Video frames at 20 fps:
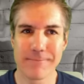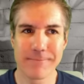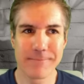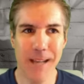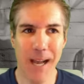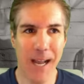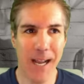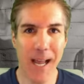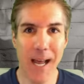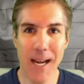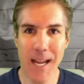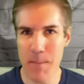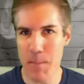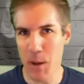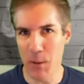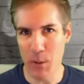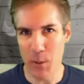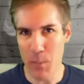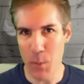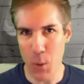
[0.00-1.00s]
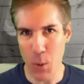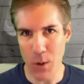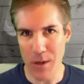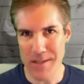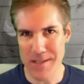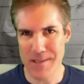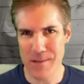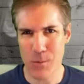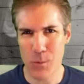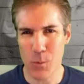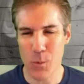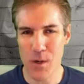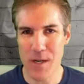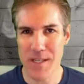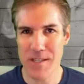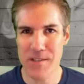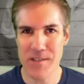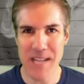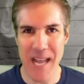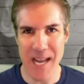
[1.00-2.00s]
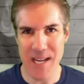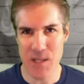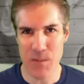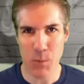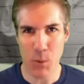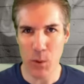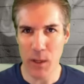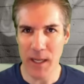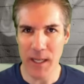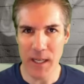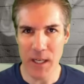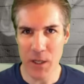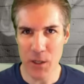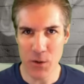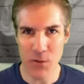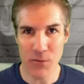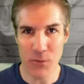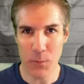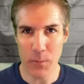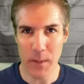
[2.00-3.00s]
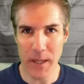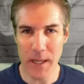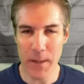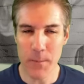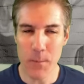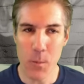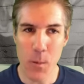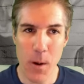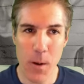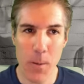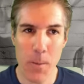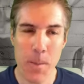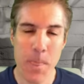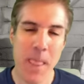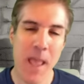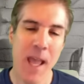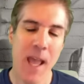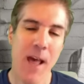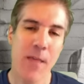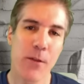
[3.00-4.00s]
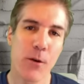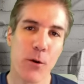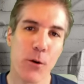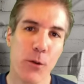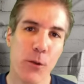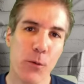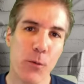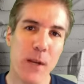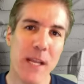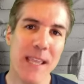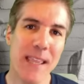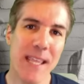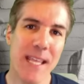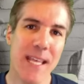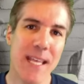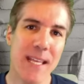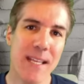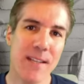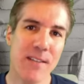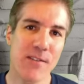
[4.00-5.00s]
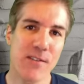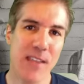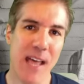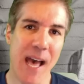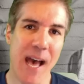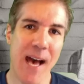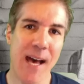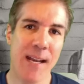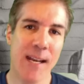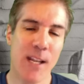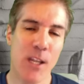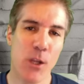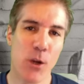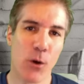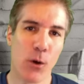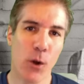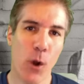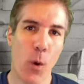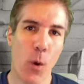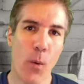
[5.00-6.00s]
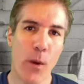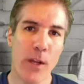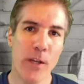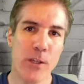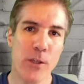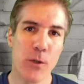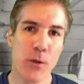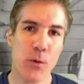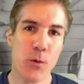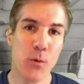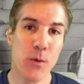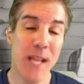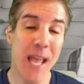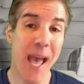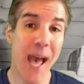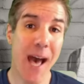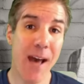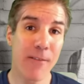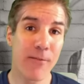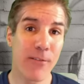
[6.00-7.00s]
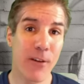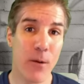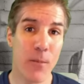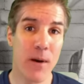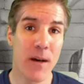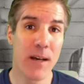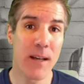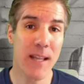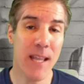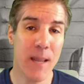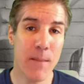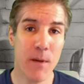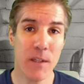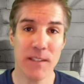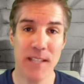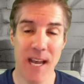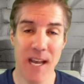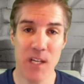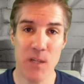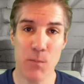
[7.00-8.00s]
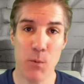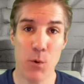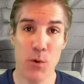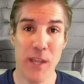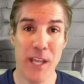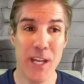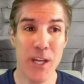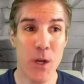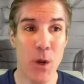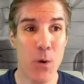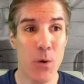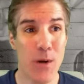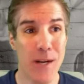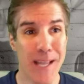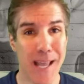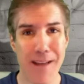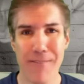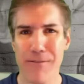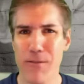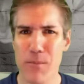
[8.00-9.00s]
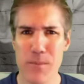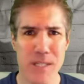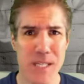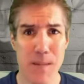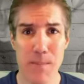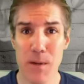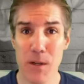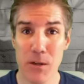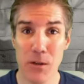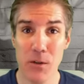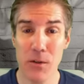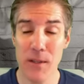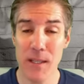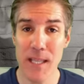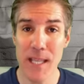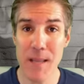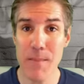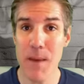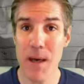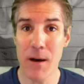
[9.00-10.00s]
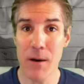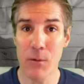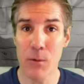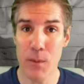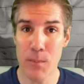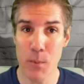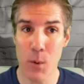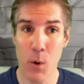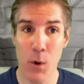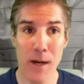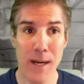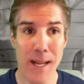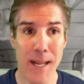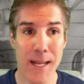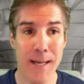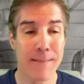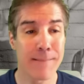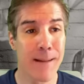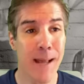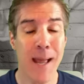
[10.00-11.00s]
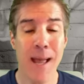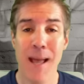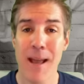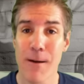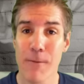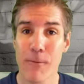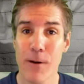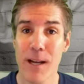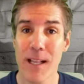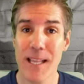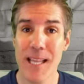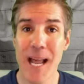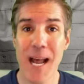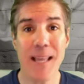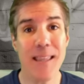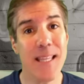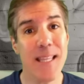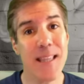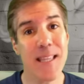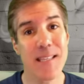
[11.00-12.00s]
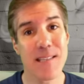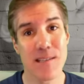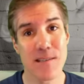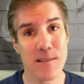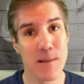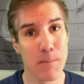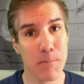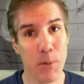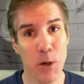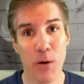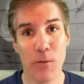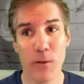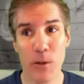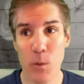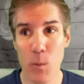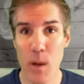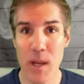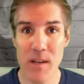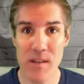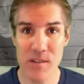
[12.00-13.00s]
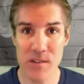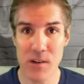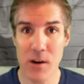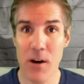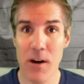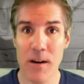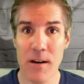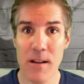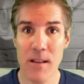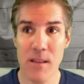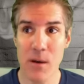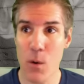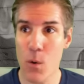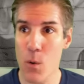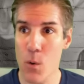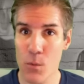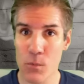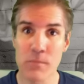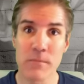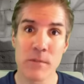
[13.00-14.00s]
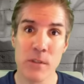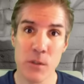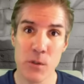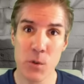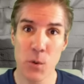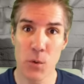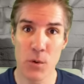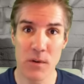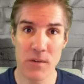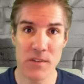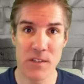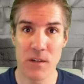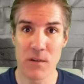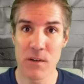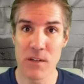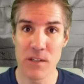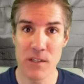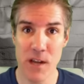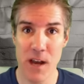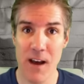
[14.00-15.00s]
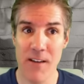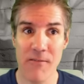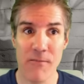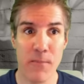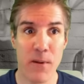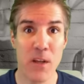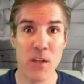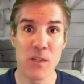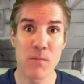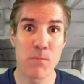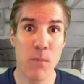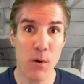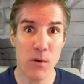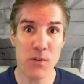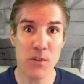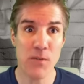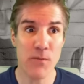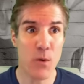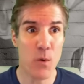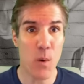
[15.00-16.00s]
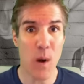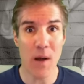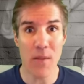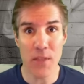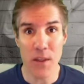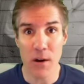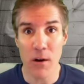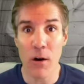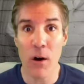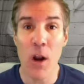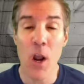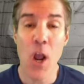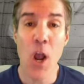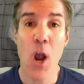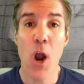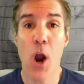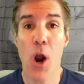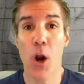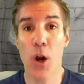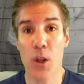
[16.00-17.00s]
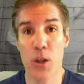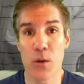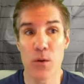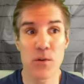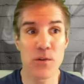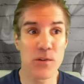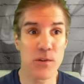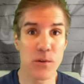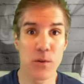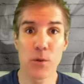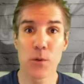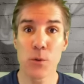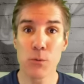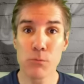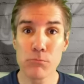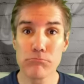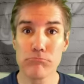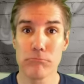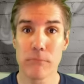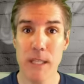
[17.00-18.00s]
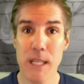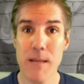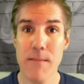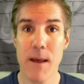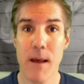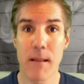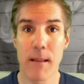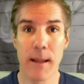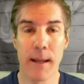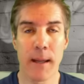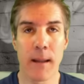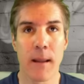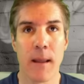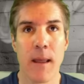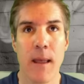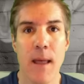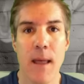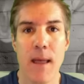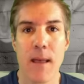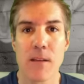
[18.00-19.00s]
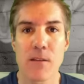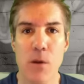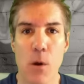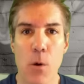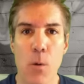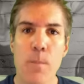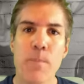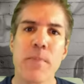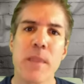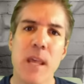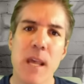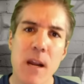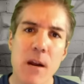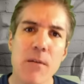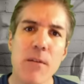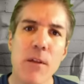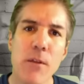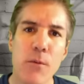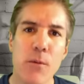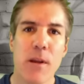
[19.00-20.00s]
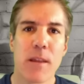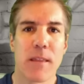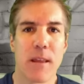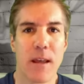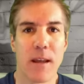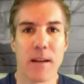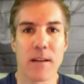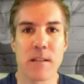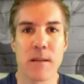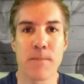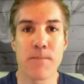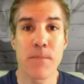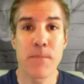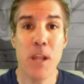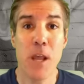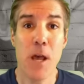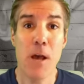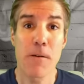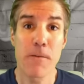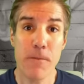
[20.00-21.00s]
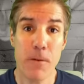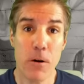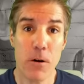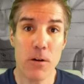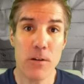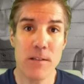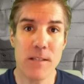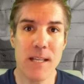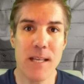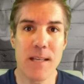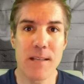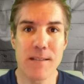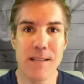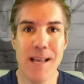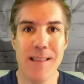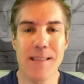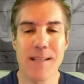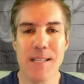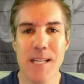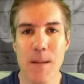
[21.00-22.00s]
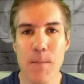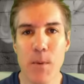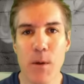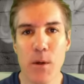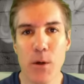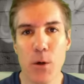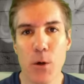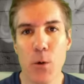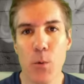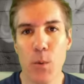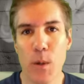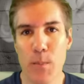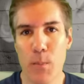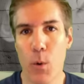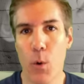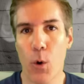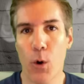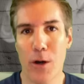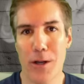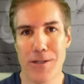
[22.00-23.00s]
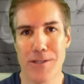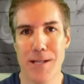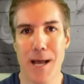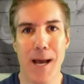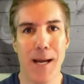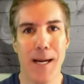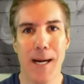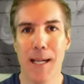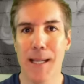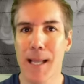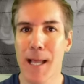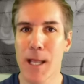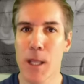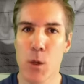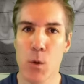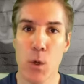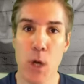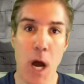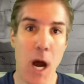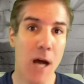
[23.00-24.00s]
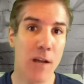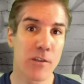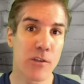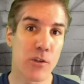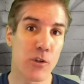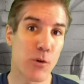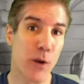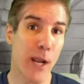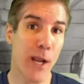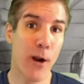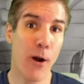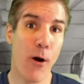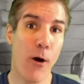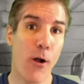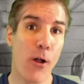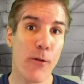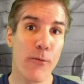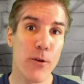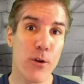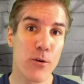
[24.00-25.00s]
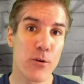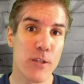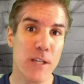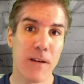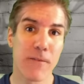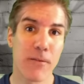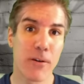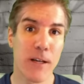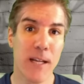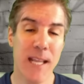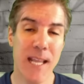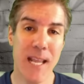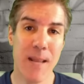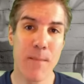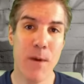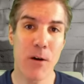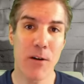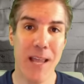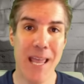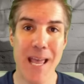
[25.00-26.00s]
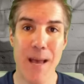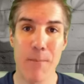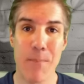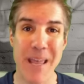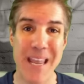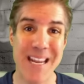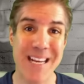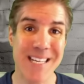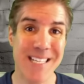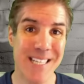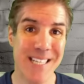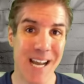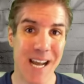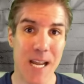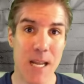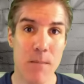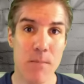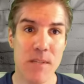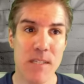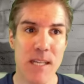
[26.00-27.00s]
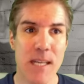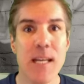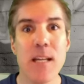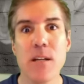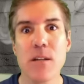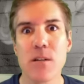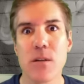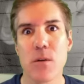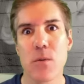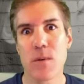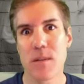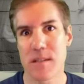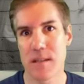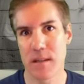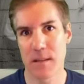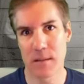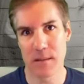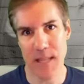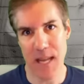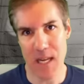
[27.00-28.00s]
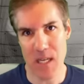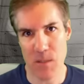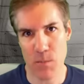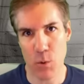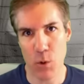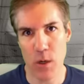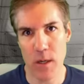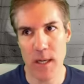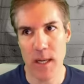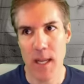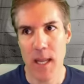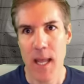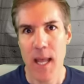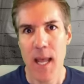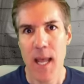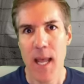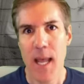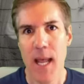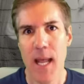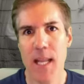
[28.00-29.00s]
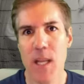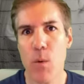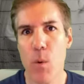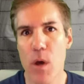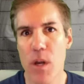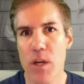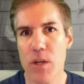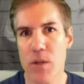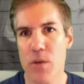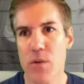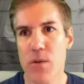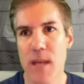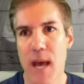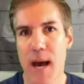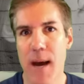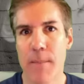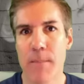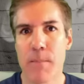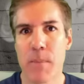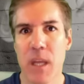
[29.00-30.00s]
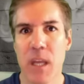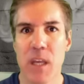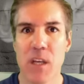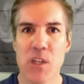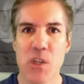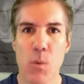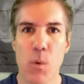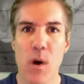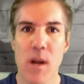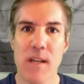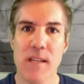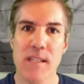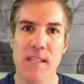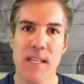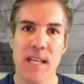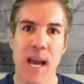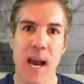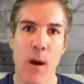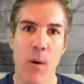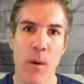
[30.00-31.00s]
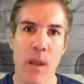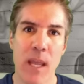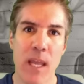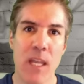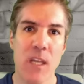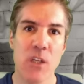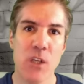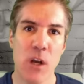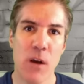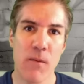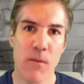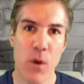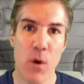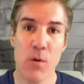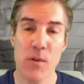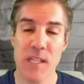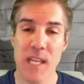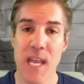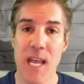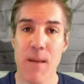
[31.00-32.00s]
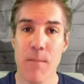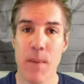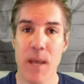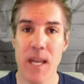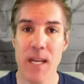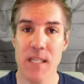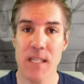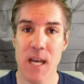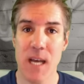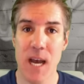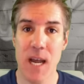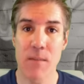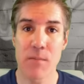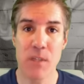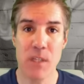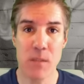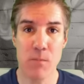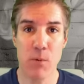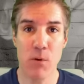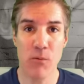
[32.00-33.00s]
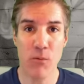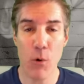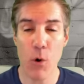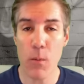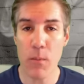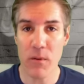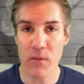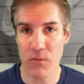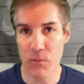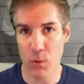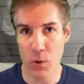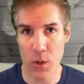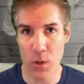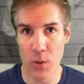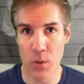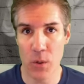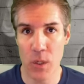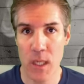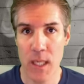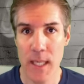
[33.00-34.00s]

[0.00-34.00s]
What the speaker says: I got email reports. What is dashboarding going to do for me? Well, there are 3 things that you're going to get from an email dashboard that you don't get from a typical email report. And frankly, I think this is a perfect way to start the whole tutorial series off because most of you out there are used to emailing. So here are the 3 things. First is that the typical report is not going to let you concentrate all of your different email campaign types into a single dashboard. And you want to do that because you want to see how each of those campaign types is performing for you.